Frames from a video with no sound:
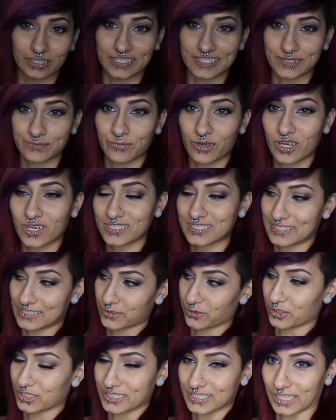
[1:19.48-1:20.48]
in this box, it's
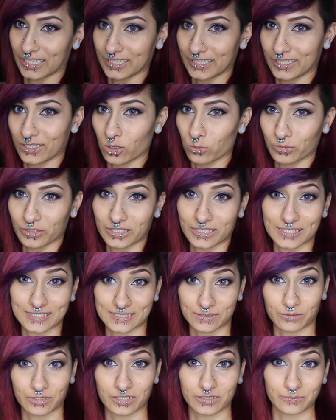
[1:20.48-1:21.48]
already slightly open
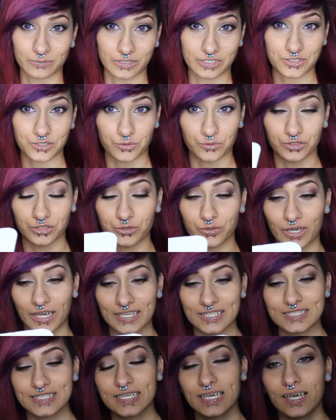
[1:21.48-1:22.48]
because I'm gonna be showing you
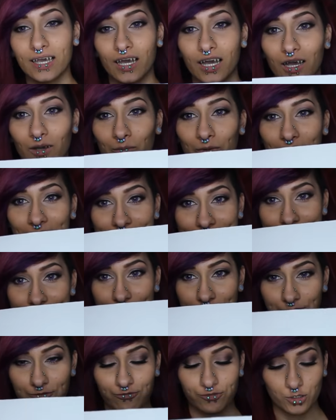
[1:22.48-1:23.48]
guys, and it
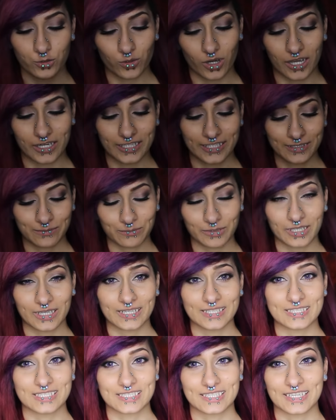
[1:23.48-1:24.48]
says fruit on it
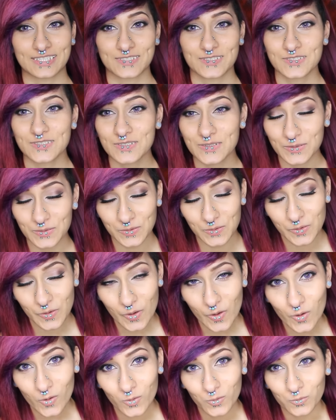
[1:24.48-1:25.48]
because that's
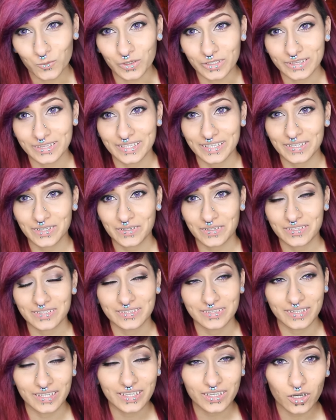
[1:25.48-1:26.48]
what they
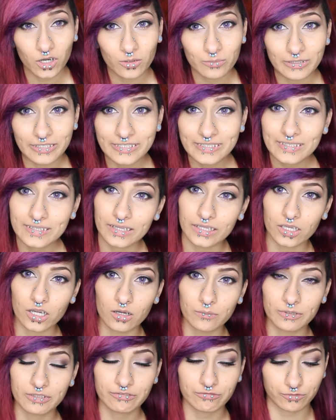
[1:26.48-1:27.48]
call me. They
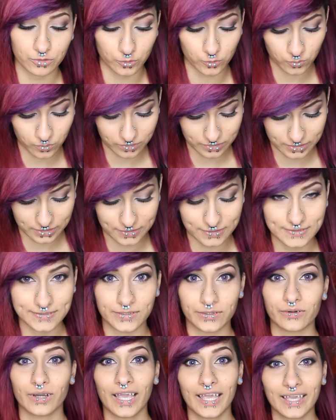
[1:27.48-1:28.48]
call me fruit,
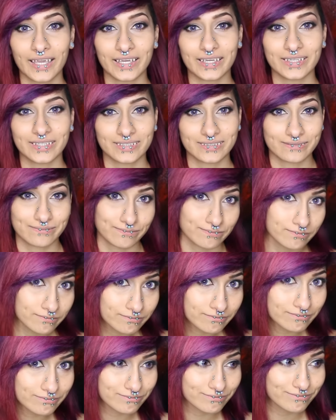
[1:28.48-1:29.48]
so hey,
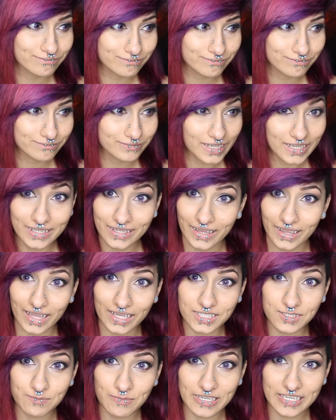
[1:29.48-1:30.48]

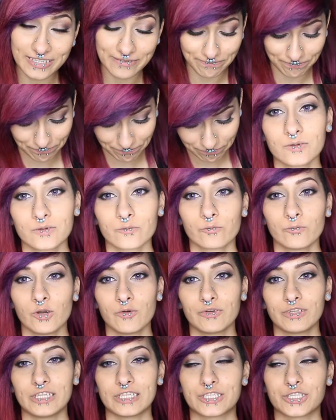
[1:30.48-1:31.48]
that's me.
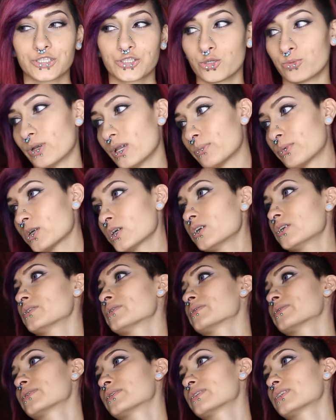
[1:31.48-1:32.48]
Removing the tissue paper.
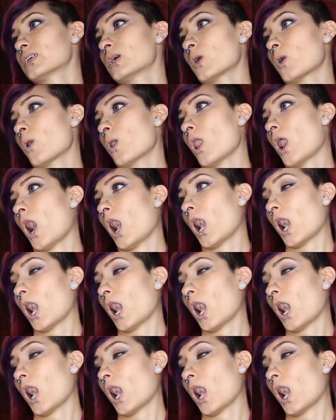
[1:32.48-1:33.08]
Blah.